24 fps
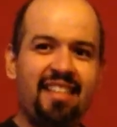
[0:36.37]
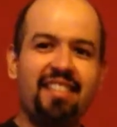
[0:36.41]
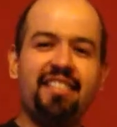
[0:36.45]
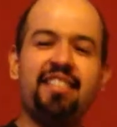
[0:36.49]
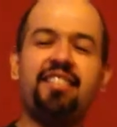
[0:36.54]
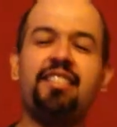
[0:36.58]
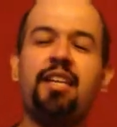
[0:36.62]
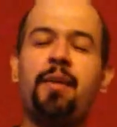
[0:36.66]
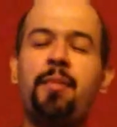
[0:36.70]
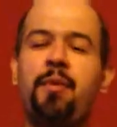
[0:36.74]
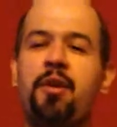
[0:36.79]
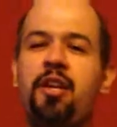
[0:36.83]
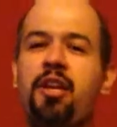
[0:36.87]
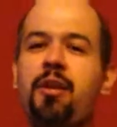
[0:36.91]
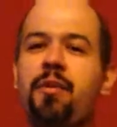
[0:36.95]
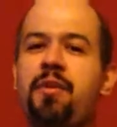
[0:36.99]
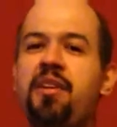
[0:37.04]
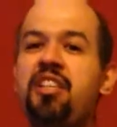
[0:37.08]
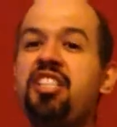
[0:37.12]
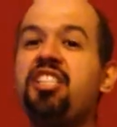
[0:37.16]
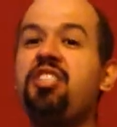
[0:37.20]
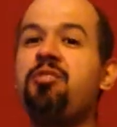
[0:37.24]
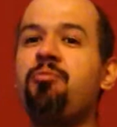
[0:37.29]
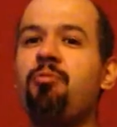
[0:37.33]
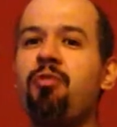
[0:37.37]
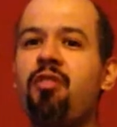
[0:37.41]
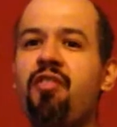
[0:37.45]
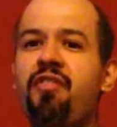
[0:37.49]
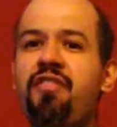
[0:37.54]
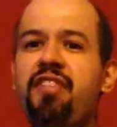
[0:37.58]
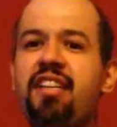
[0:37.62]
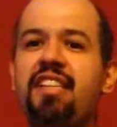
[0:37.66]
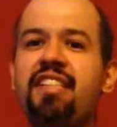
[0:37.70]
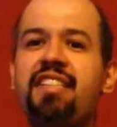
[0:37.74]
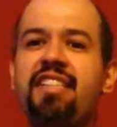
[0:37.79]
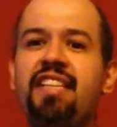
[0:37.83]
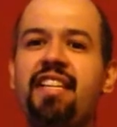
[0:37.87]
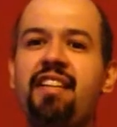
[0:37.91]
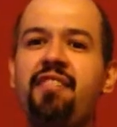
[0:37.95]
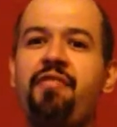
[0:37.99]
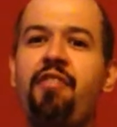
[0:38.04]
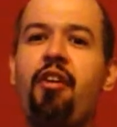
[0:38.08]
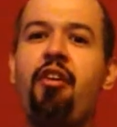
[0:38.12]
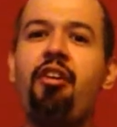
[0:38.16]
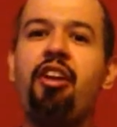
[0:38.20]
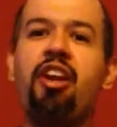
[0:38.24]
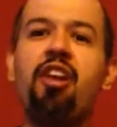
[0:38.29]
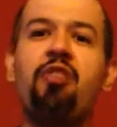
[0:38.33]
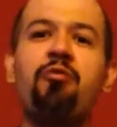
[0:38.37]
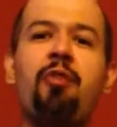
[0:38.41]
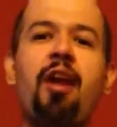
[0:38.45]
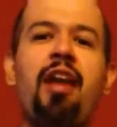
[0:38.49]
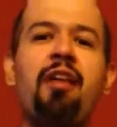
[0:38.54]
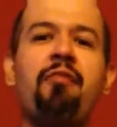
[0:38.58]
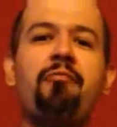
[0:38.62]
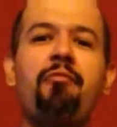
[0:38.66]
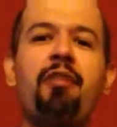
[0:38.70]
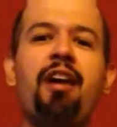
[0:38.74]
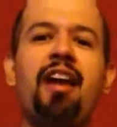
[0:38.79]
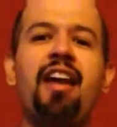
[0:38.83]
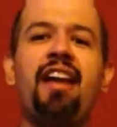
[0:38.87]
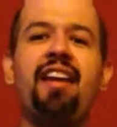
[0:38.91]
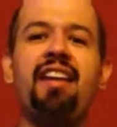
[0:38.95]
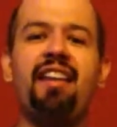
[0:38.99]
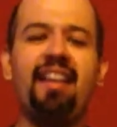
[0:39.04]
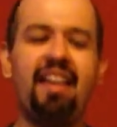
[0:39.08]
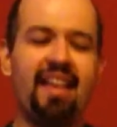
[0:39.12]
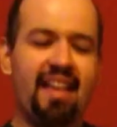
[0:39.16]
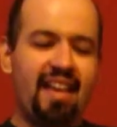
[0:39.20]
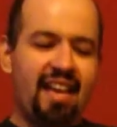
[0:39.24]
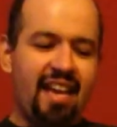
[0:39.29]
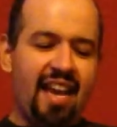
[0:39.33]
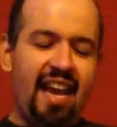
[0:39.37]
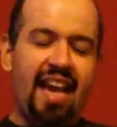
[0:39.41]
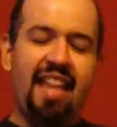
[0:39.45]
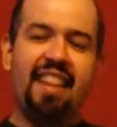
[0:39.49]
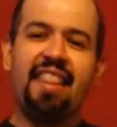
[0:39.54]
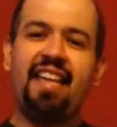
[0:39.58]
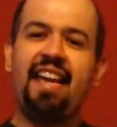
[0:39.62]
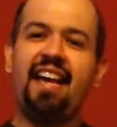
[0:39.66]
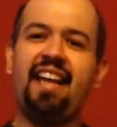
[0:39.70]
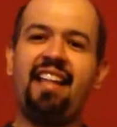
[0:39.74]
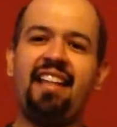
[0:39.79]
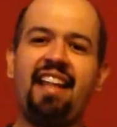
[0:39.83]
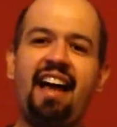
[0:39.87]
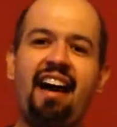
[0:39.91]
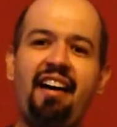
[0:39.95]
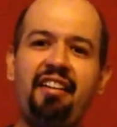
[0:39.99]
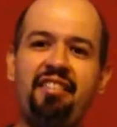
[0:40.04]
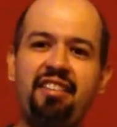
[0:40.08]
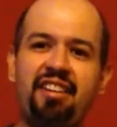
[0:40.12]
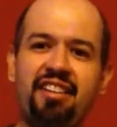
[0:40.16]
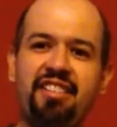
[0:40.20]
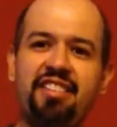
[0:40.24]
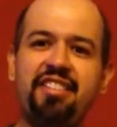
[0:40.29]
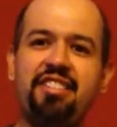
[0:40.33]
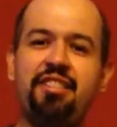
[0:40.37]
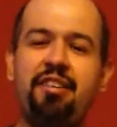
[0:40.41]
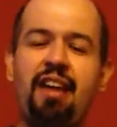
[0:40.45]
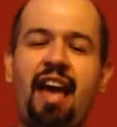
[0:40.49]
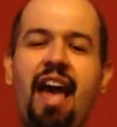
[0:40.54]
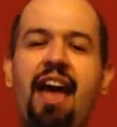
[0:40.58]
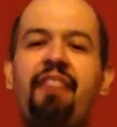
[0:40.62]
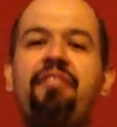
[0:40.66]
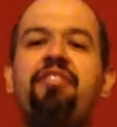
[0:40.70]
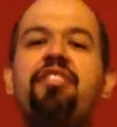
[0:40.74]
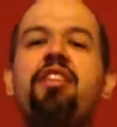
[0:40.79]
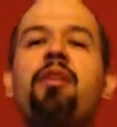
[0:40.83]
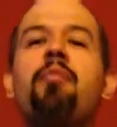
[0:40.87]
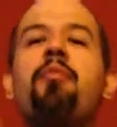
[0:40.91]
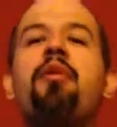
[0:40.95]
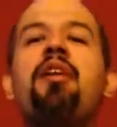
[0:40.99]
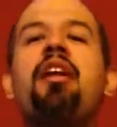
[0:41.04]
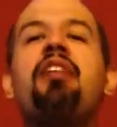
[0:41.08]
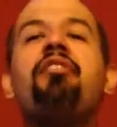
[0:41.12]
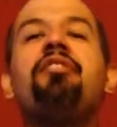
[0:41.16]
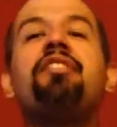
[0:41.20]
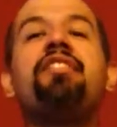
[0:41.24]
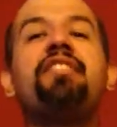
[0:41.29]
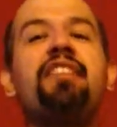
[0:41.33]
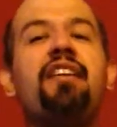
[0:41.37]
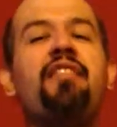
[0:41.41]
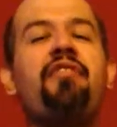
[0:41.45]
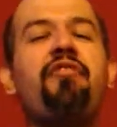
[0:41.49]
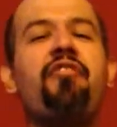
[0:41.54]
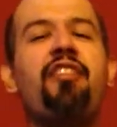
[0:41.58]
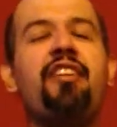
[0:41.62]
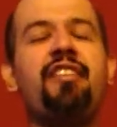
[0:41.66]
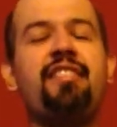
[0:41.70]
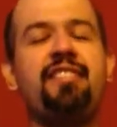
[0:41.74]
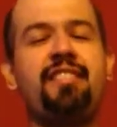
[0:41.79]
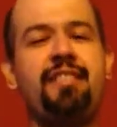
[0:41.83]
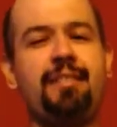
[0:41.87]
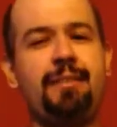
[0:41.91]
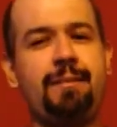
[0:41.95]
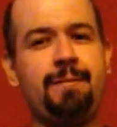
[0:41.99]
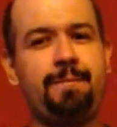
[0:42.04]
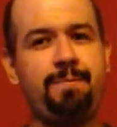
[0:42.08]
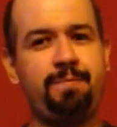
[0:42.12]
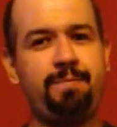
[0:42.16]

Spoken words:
The WWE swerved us in a very great way, and they allowed us to have someone else different